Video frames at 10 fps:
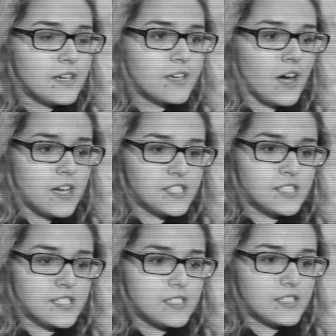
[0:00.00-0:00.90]
God,
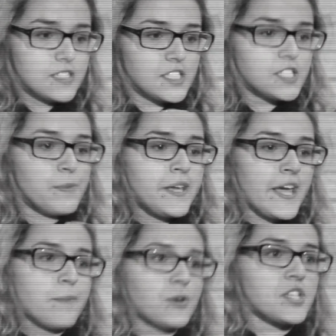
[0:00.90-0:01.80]
just to be
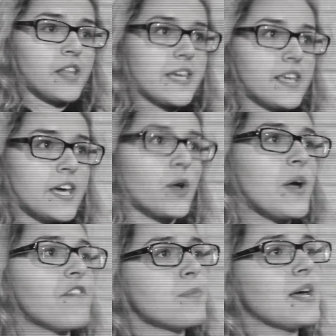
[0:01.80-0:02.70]
able to, like, get
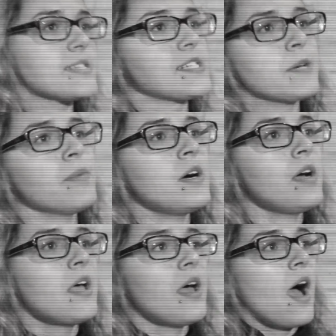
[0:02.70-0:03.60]
away from that stigma,
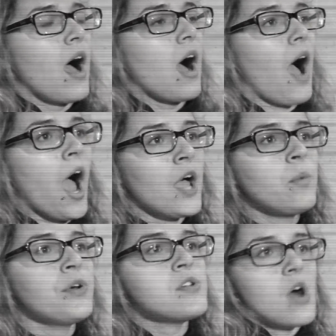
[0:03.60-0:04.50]
I
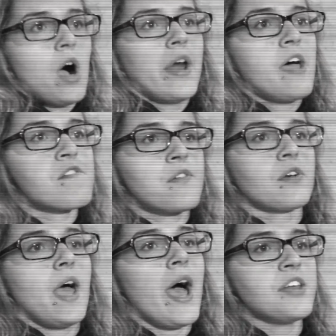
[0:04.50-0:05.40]
would not have
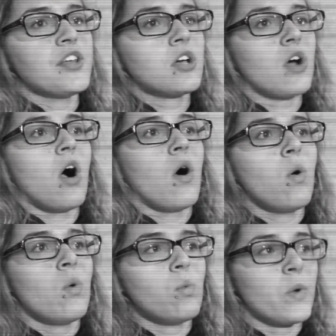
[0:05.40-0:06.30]
had to
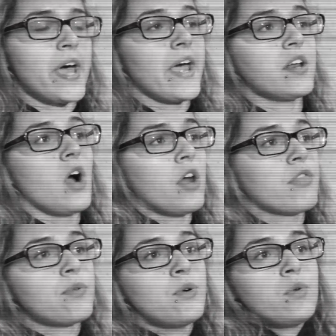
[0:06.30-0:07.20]
go what I had gone
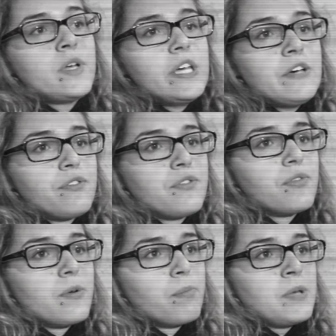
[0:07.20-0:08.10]
through if
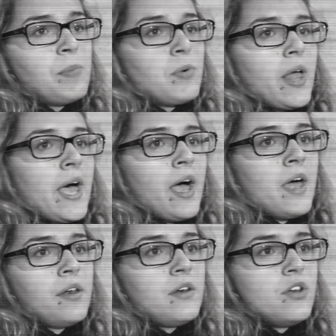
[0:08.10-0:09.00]
people
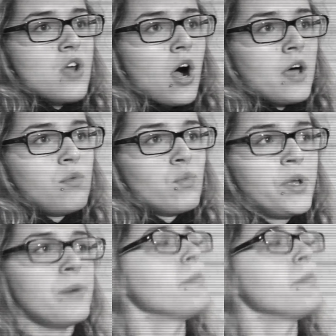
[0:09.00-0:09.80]
had not written